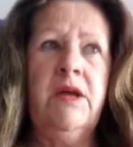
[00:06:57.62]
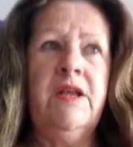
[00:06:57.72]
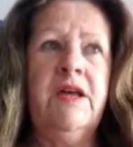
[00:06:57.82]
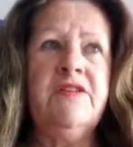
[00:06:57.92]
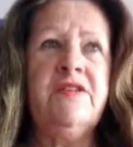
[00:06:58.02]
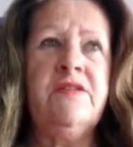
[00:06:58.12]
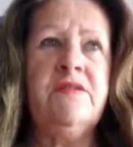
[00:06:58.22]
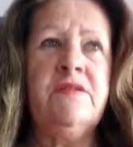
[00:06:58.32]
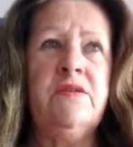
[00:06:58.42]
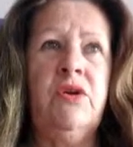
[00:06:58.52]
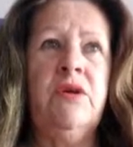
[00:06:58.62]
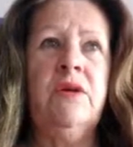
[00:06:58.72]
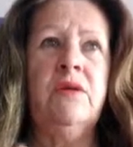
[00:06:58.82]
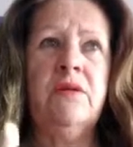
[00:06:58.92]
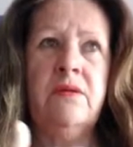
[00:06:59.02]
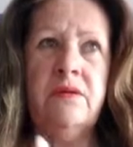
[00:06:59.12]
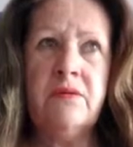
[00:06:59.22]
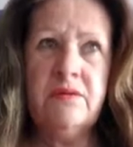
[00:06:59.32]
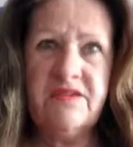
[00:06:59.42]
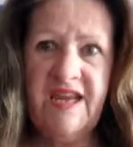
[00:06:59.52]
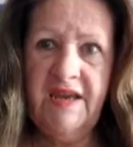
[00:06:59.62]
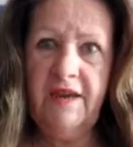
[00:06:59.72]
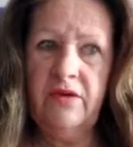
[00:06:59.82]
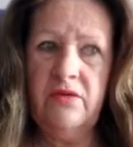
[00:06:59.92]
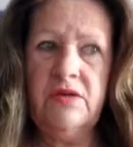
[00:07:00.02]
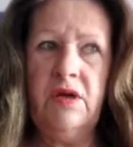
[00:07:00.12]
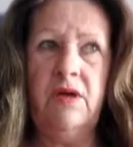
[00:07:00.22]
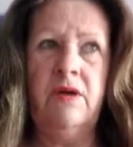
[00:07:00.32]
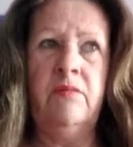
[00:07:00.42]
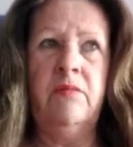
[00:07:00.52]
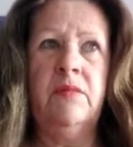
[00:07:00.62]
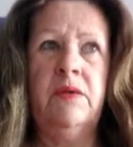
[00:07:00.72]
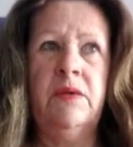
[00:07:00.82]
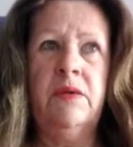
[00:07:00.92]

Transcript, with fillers: And that is taking your time,